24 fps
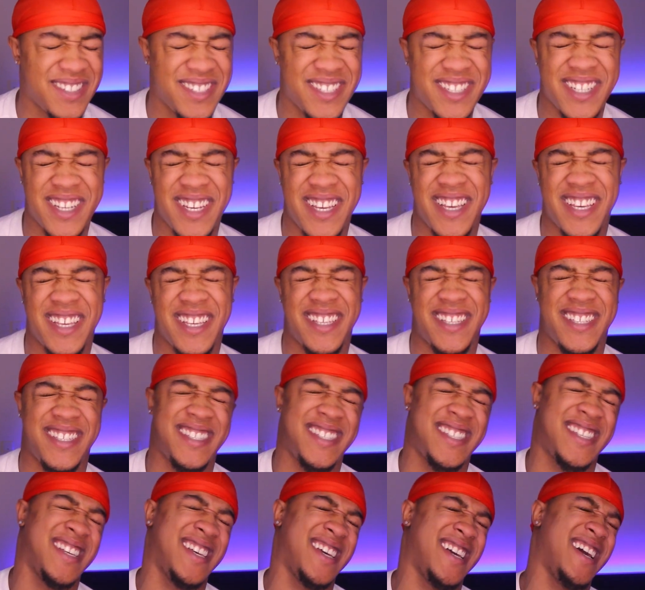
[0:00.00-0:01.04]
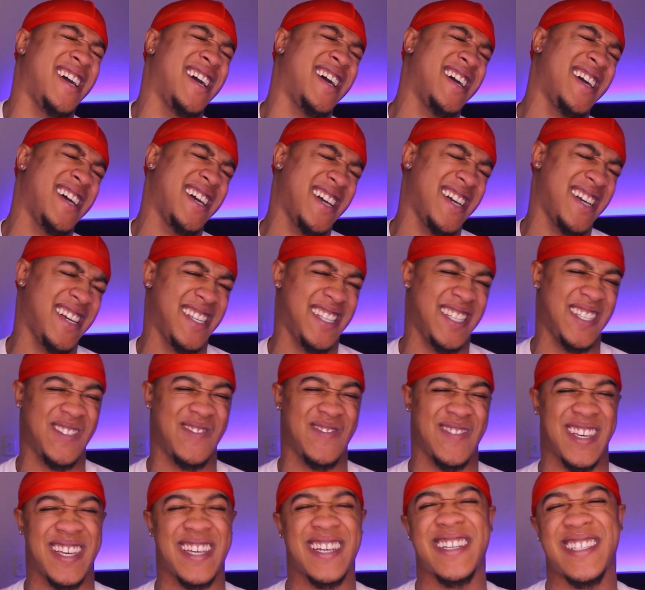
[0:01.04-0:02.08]
Jeez.
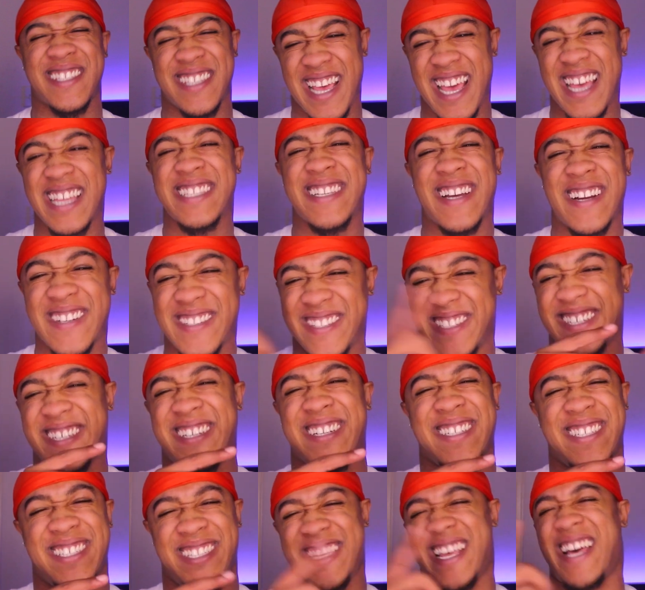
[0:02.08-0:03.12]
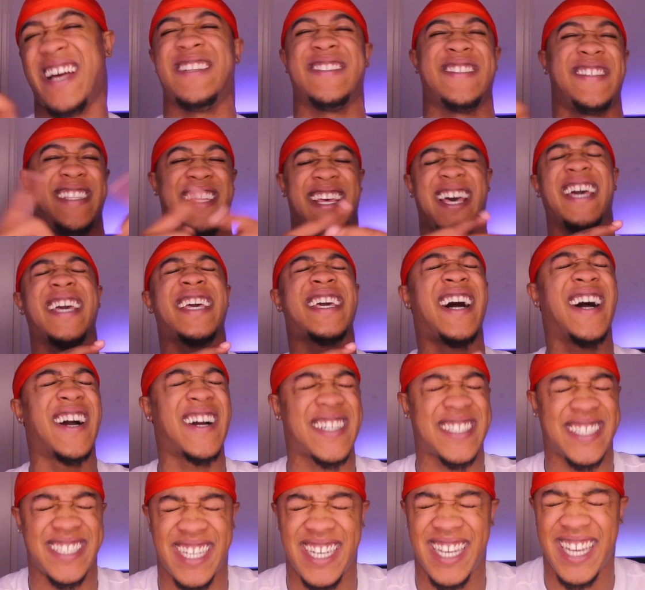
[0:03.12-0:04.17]
Because Antarctica sounds like
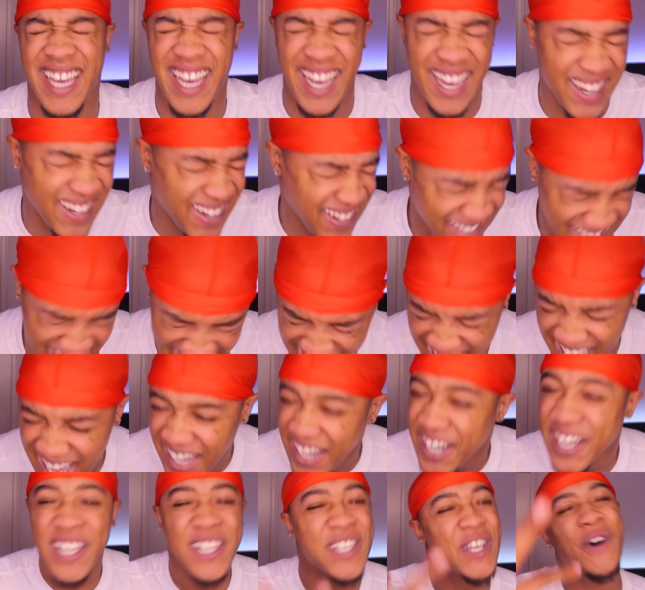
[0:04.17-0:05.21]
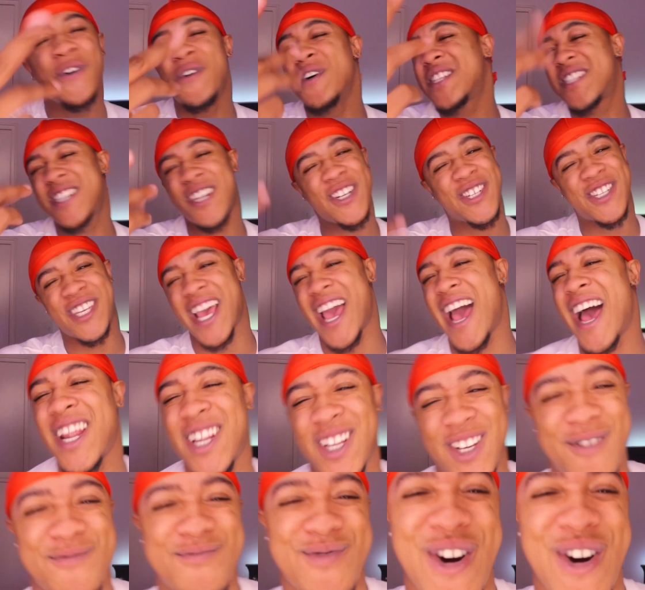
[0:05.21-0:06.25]
Antarctica. Yo, what's your channel,